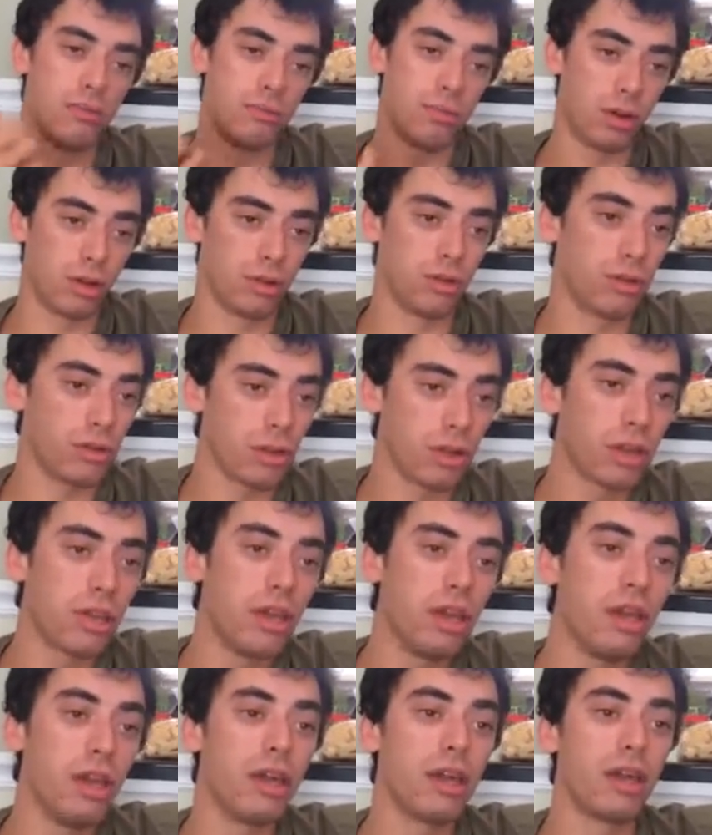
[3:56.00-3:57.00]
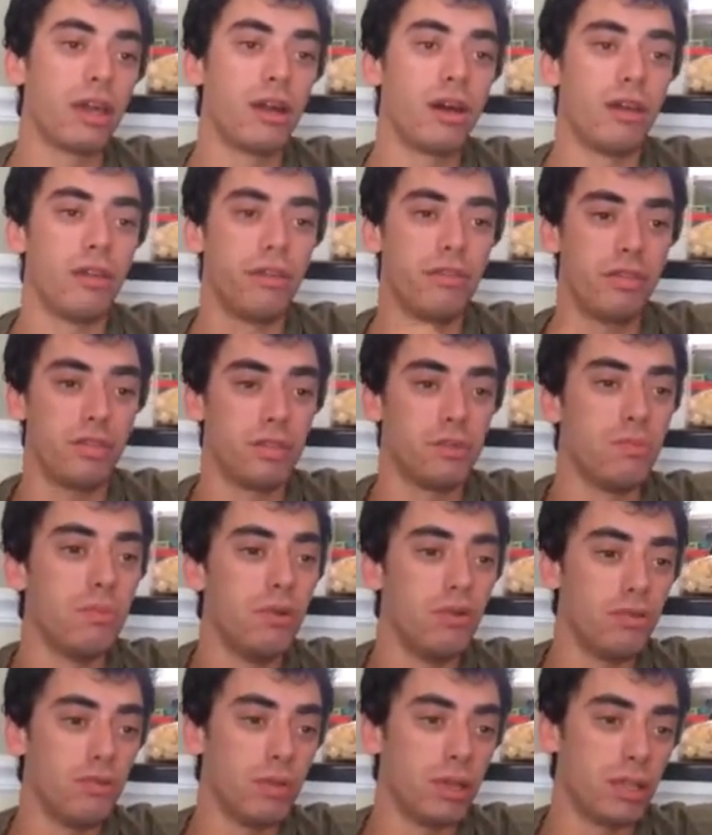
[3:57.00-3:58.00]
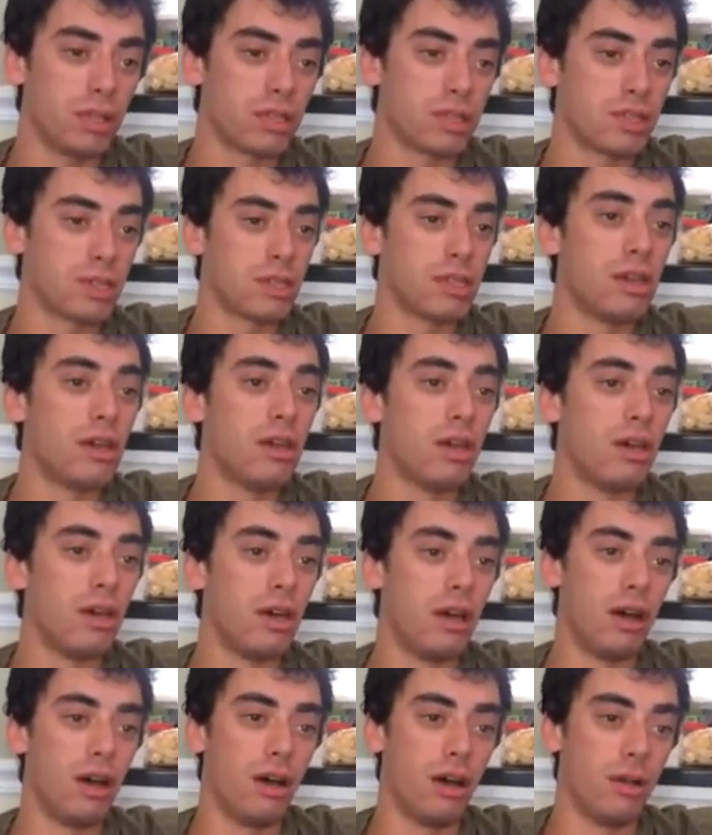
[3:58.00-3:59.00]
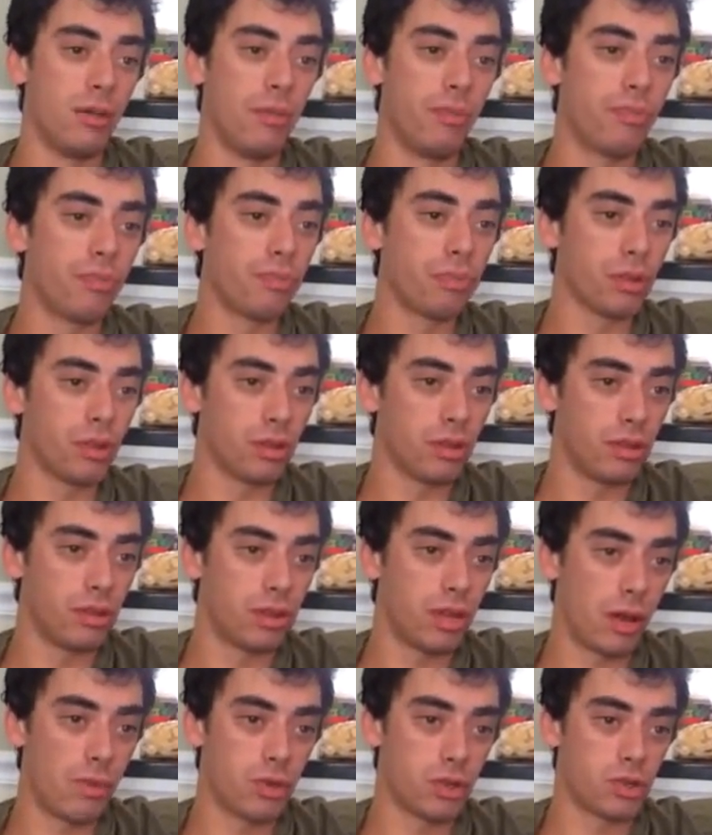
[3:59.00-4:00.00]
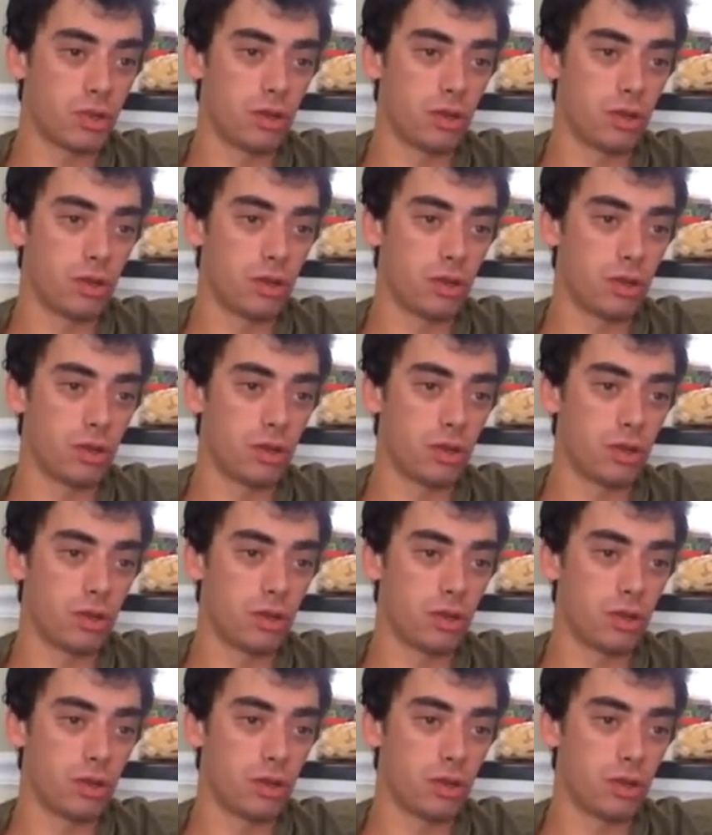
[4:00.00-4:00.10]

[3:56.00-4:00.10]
Martin Luther King and all of these movements um, that were